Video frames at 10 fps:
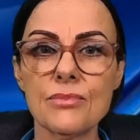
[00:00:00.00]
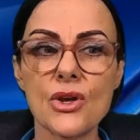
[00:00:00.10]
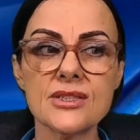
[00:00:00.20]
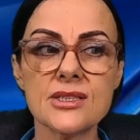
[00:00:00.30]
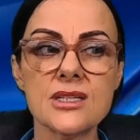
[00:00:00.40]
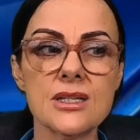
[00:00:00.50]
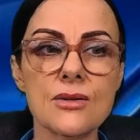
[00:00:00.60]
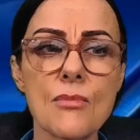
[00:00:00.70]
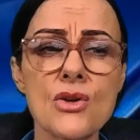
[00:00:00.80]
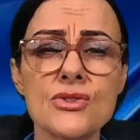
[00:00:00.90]
person in
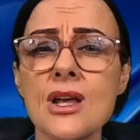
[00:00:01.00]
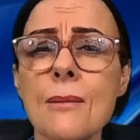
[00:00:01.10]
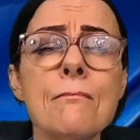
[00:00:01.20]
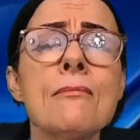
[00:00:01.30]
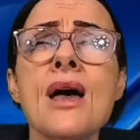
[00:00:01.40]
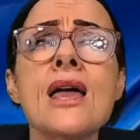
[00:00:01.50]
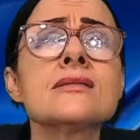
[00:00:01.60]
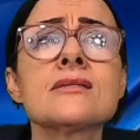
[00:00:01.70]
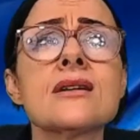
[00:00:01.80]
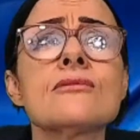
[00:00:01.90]
the most
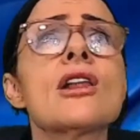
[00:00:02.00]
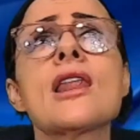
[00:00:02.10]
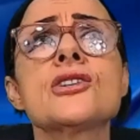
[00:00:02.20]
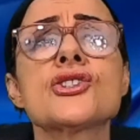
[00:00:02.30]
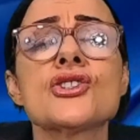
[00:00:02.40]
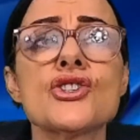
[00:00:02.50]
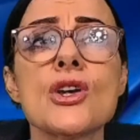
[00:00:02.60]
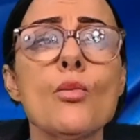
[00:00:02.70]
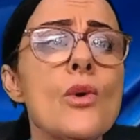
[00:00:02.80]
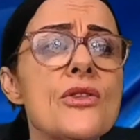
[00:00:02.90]
amazing
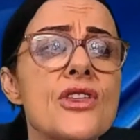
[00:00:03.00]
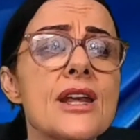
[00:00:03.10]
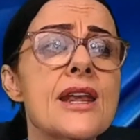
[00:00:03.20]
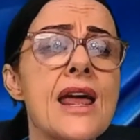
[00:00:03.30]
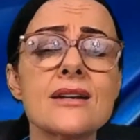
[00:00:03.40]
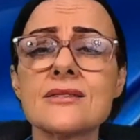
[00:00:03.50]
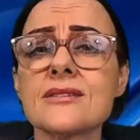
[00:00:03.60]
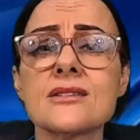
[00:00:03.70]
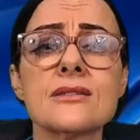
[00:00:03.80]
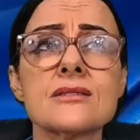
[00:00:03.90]
relationship with the
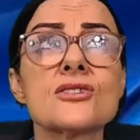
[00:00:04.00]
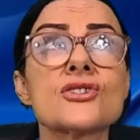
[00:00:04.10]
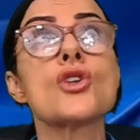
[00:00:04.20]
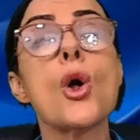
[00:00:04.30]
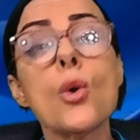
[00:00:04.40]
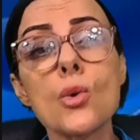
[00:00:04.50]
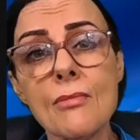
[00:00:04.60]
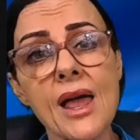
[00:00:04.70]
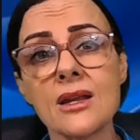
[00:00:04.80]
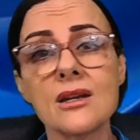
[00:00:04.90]
next
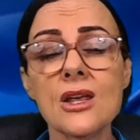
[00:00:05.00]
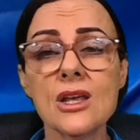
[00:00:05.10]
soulmate,